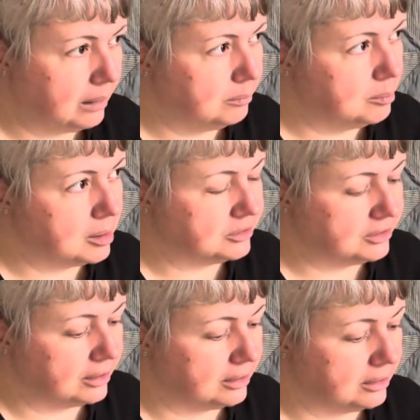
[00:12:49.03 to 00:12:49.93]
But
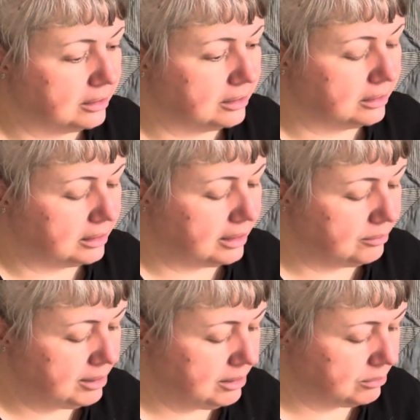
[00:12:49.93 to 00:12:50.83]
I
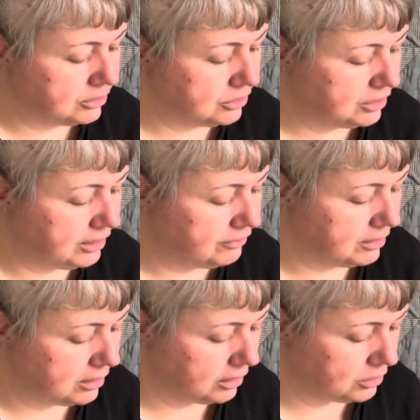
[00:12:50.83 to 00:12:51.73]
really wanted to give it
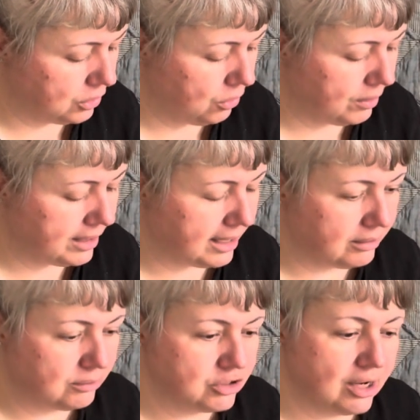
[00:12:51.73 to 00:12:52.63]
another go, and
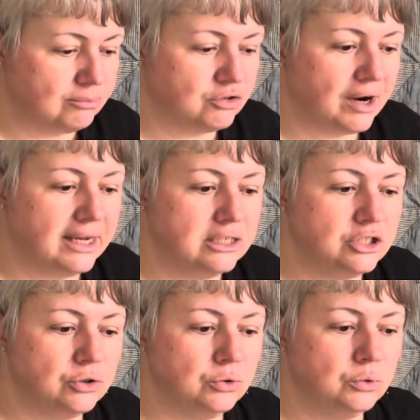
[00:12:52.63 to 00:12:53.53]
I'm trying
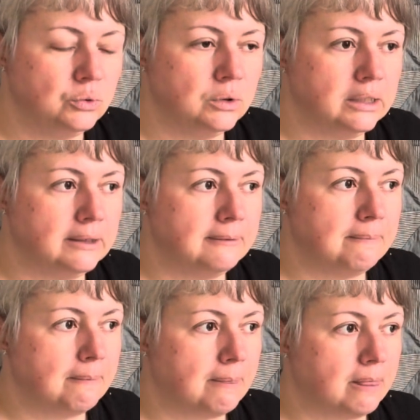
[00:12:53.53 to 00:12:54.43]
to
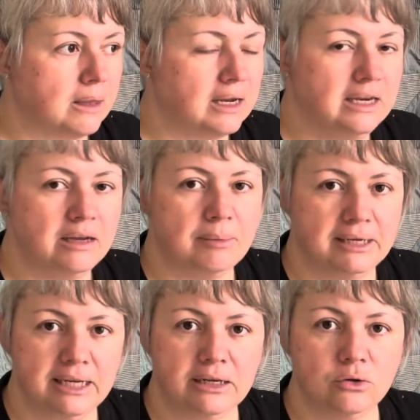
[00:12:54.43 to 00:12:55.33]
clear my
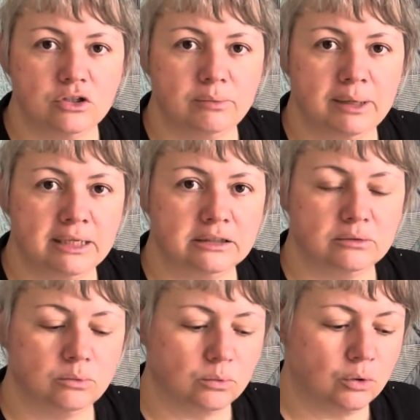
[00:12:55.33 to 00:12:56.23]
needles a bit and
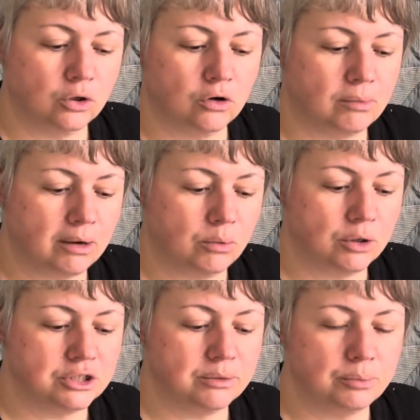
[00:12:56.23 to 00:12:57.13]
work on my
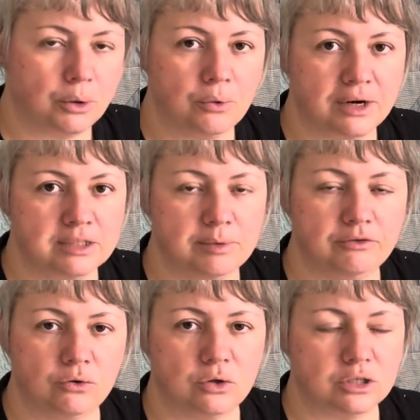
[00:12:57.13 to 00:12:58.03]
works in progress
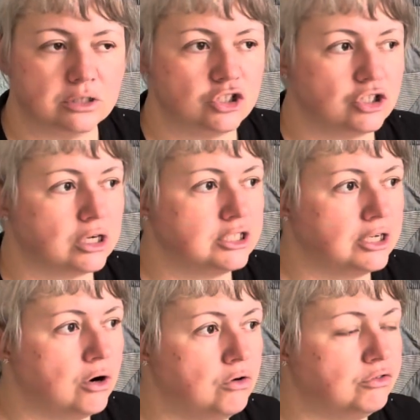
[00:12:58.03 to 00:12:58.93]
before starting
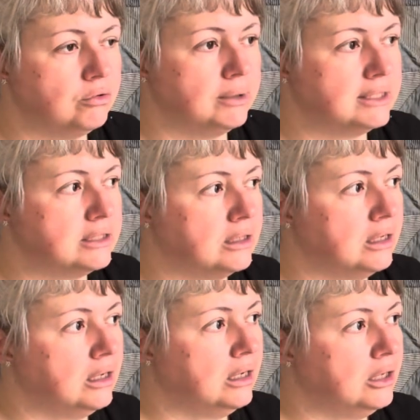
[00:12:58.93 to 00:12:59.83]
over with
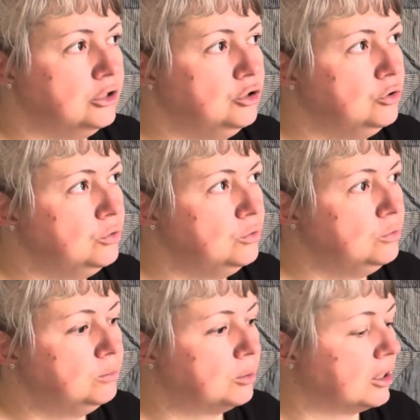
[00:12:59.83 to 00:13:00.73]

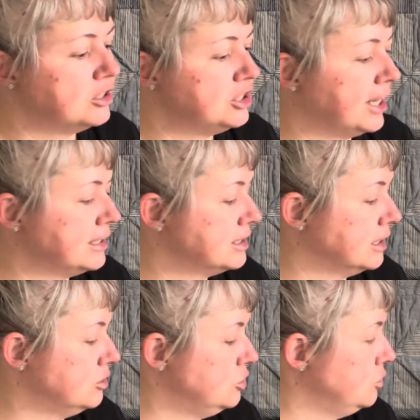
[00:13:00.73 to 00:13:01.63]
new projects
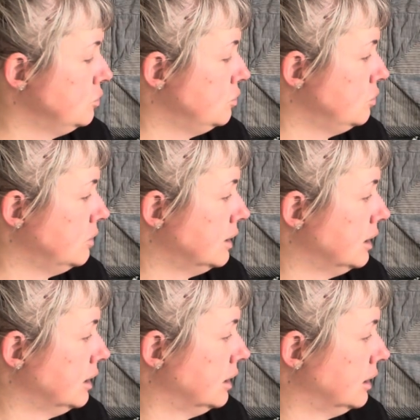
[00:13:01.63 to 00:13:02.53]
and new,
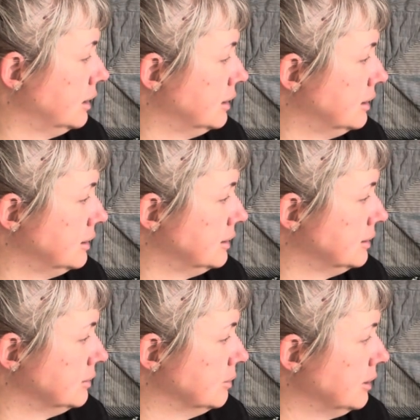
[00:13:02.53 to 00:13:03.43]

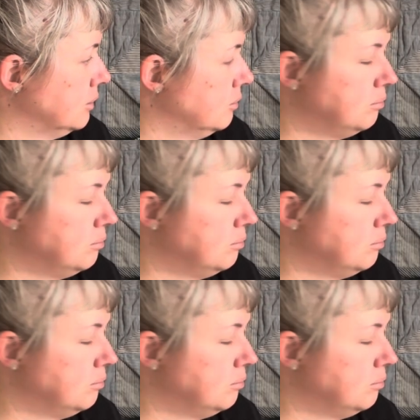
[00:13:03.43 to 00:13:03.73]
well,